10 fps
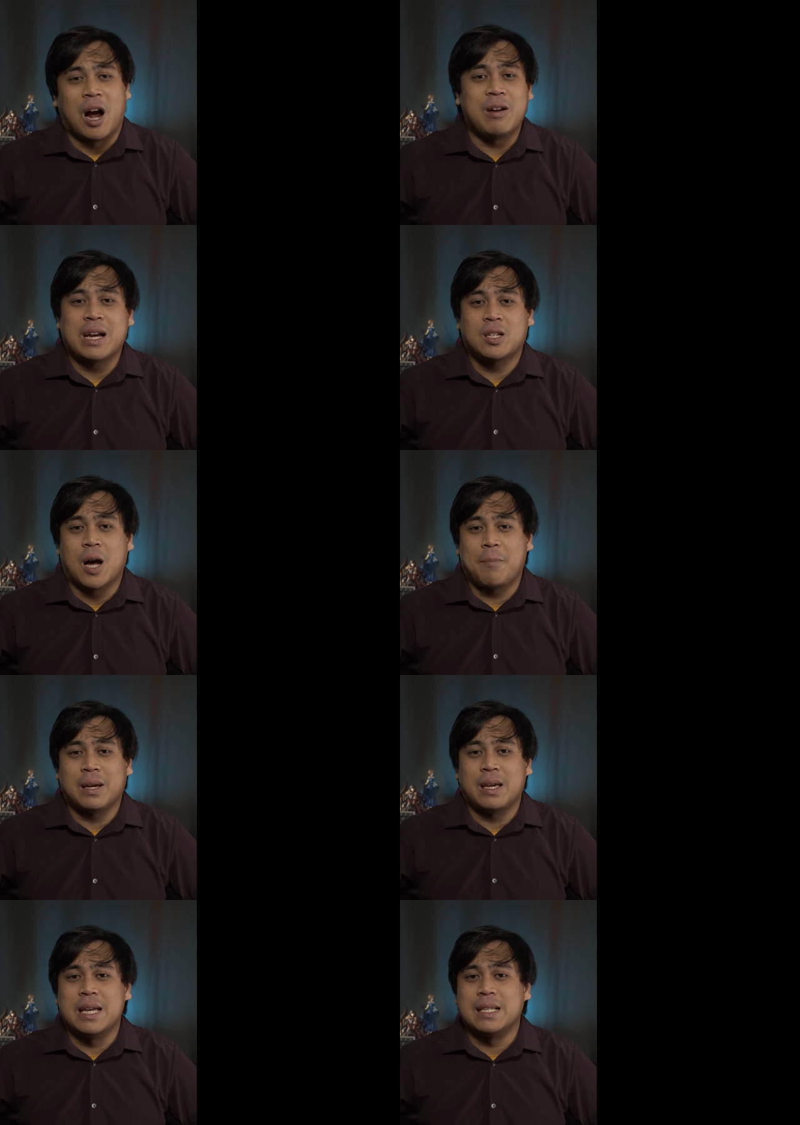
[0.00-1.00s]
Our next
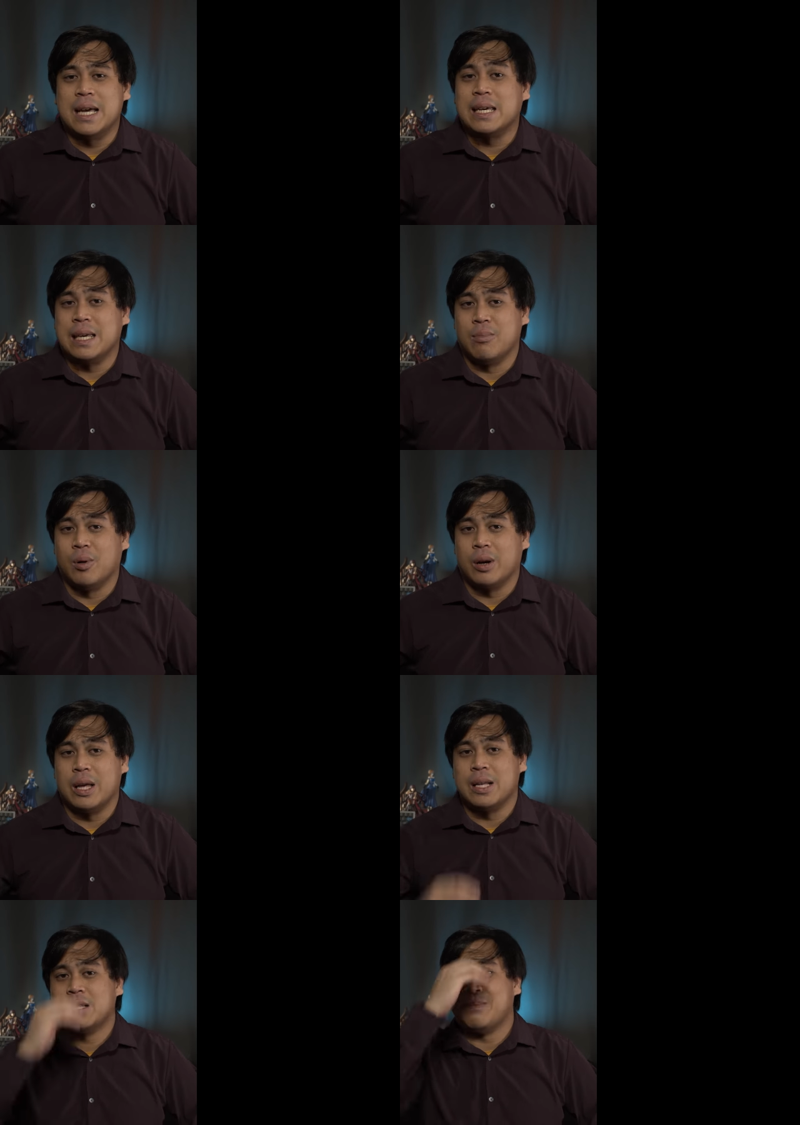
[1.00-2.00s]
topic is a keyboard.
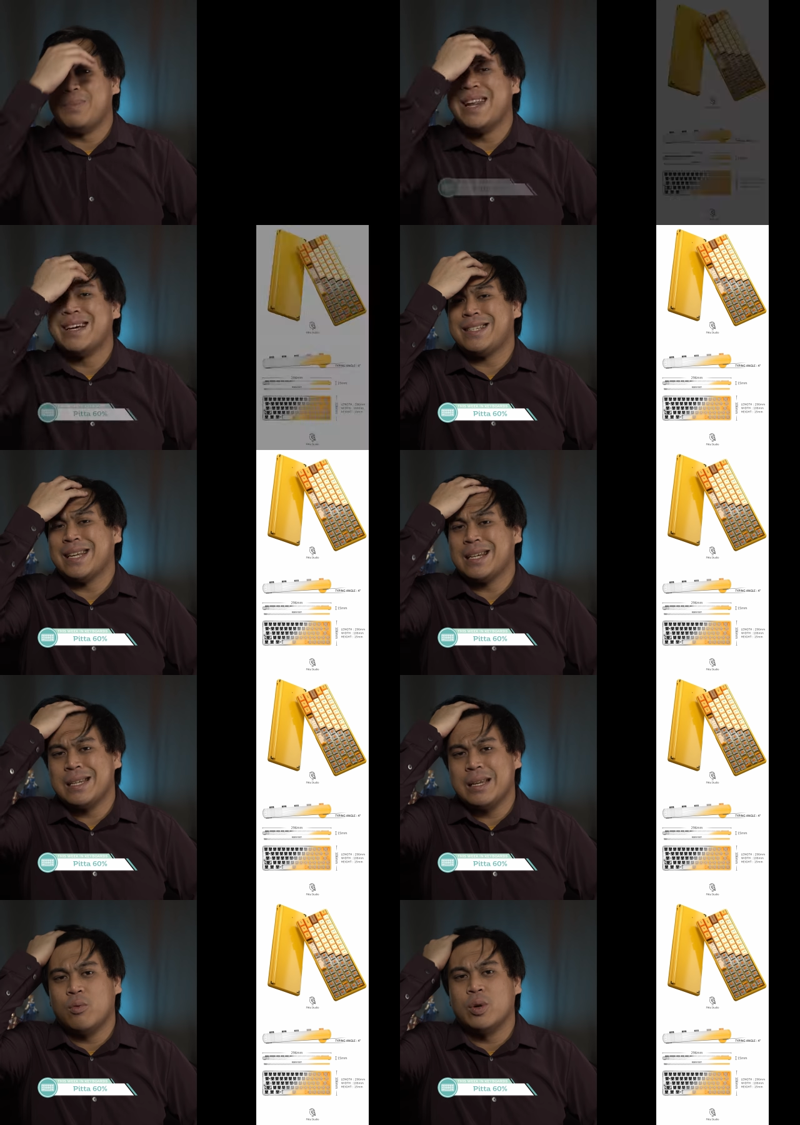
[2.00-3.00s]
It's the Pitta
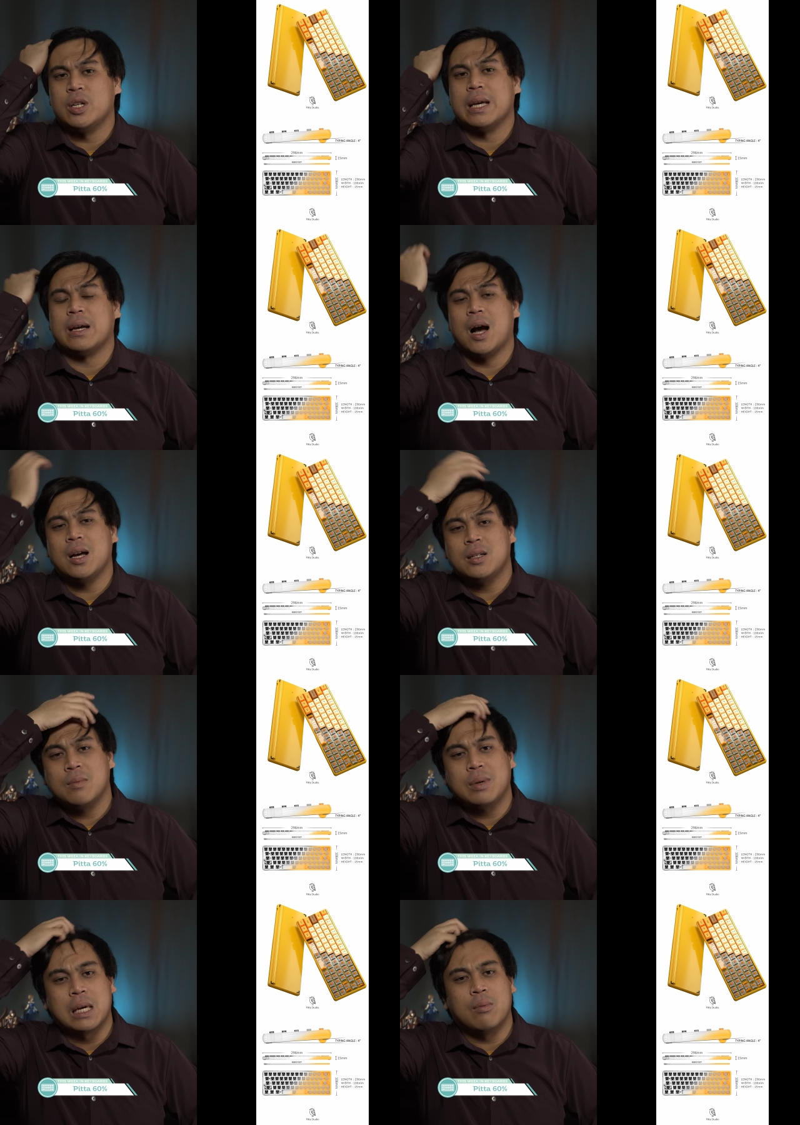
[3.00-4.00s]
60, which is a
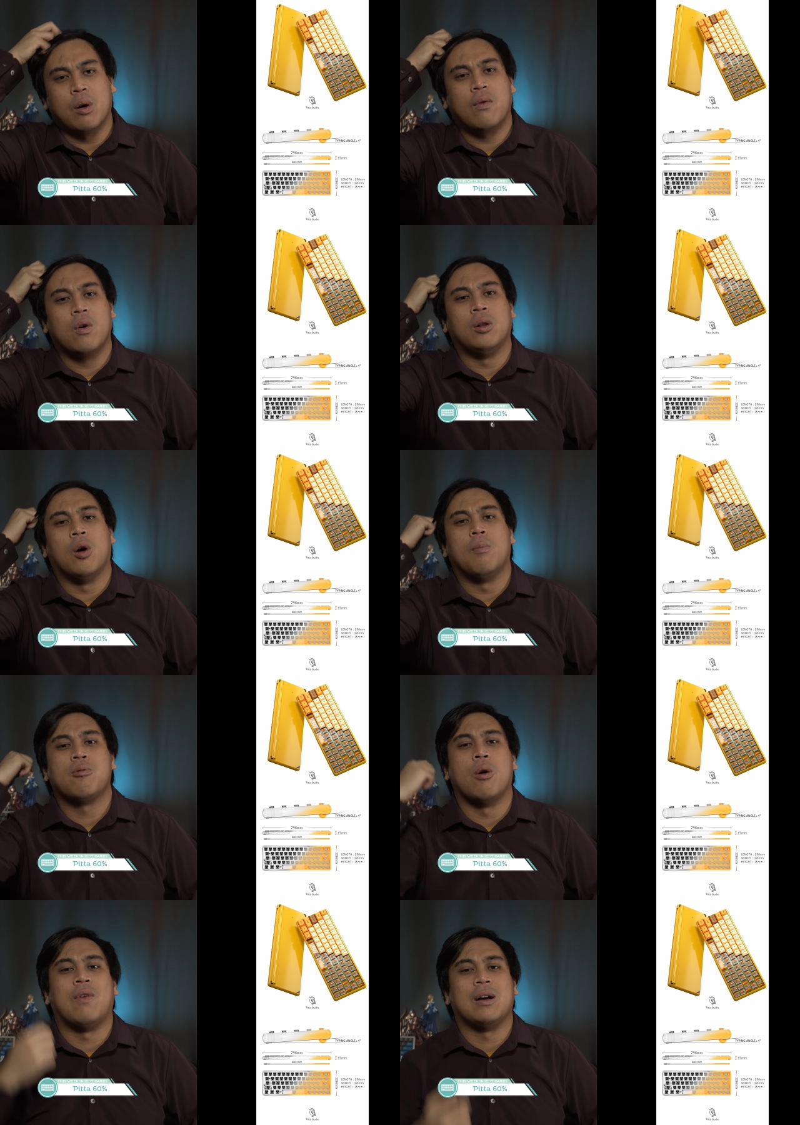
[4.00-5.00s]
custom keyboard for low
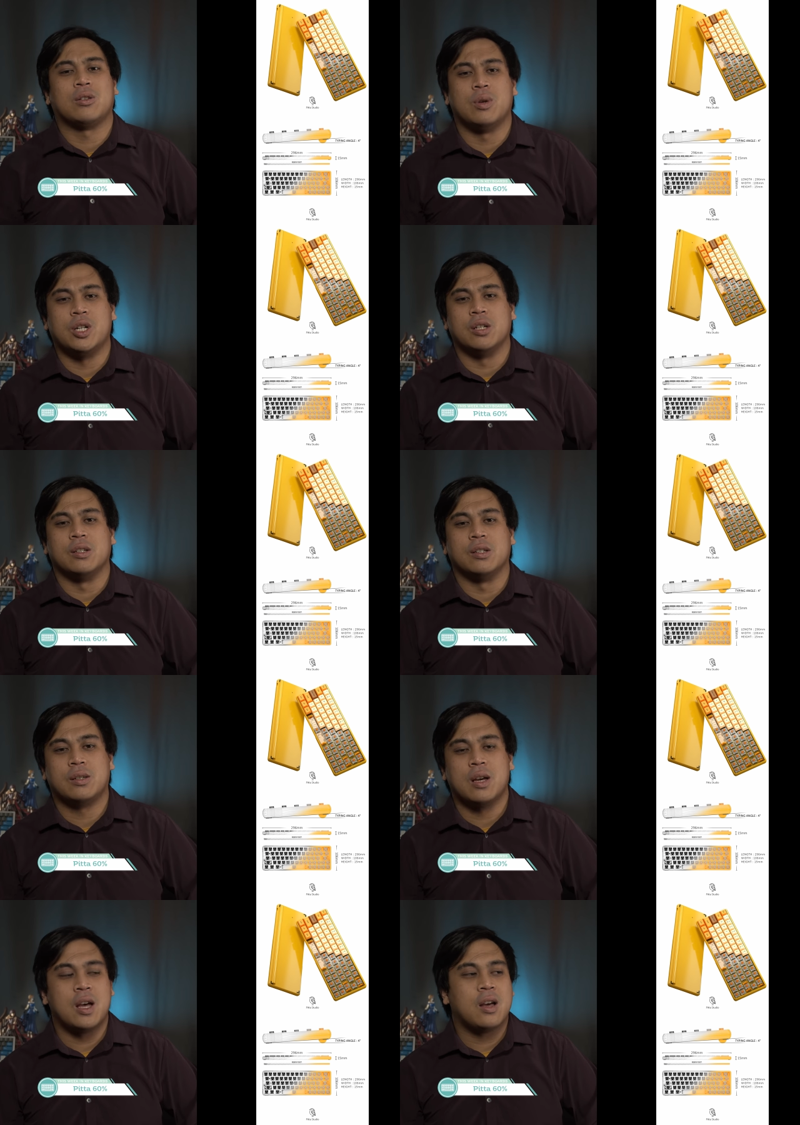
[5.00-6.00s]
profile
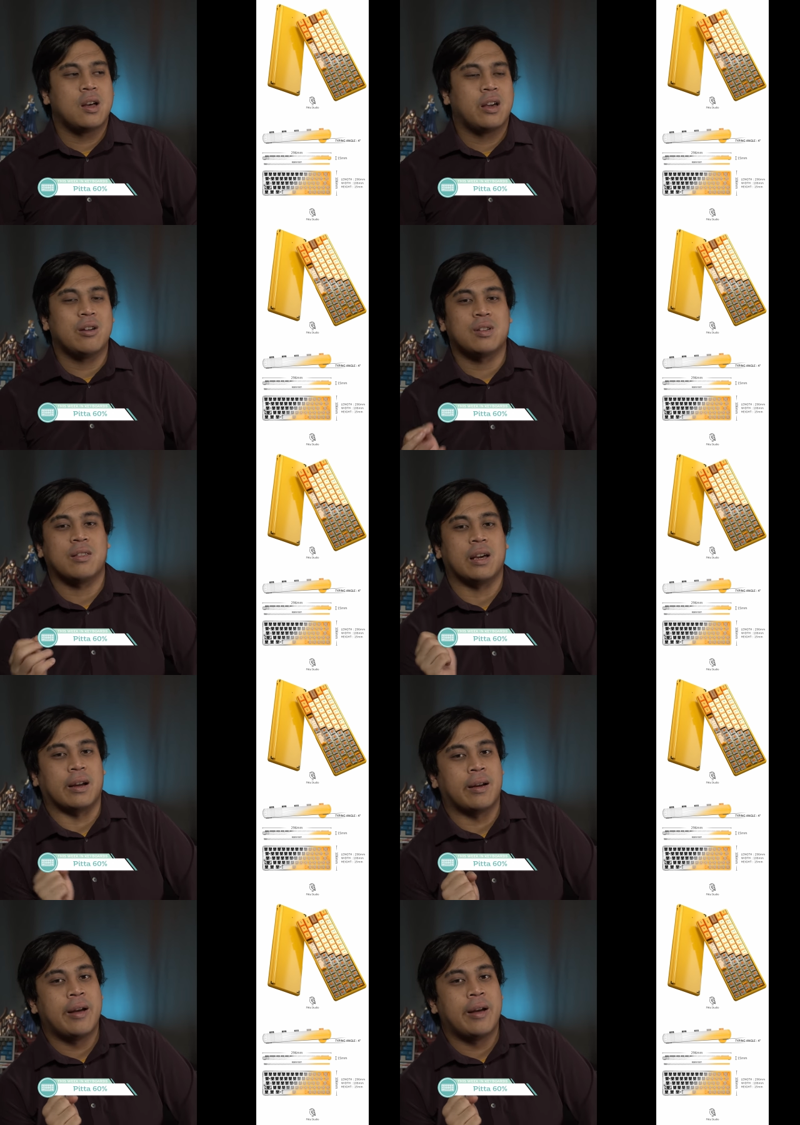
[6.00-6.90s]
switches. Here's the thing.